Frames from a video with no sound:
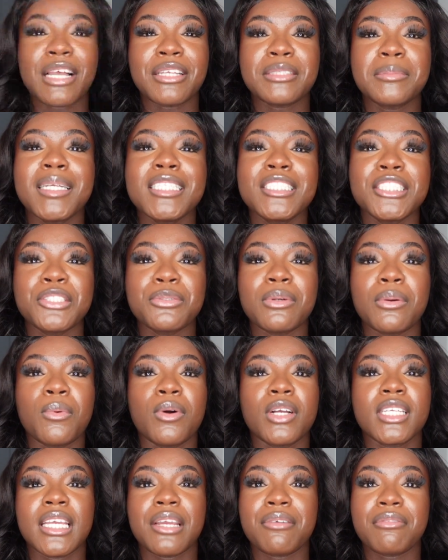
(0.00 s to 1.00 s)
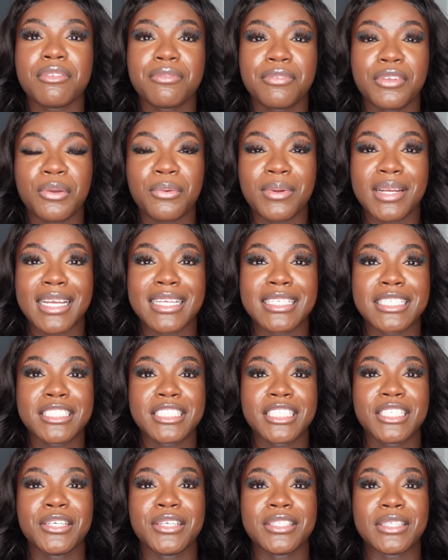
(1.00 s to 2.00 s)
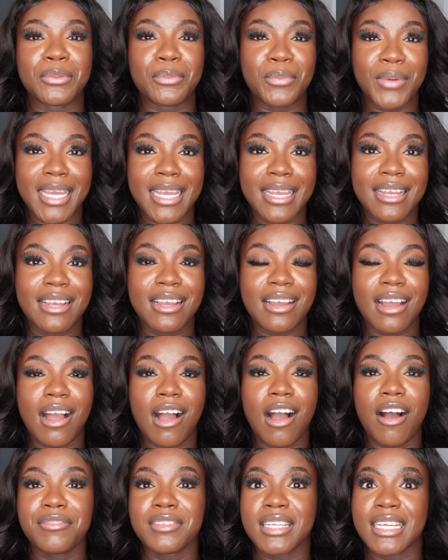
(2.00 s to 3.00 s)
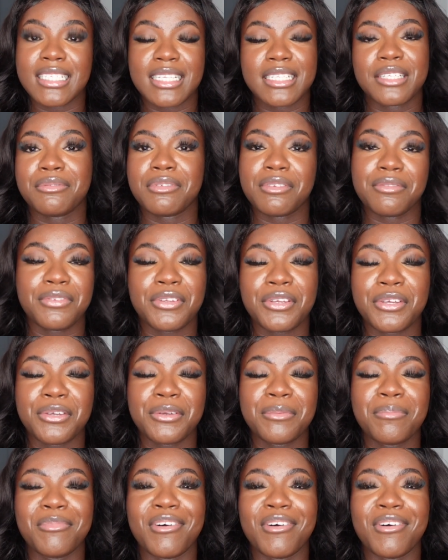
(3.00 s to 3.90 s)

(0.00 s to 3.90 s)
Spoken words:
I was meant to do a 1-year review when I initially got the wig after I did the review,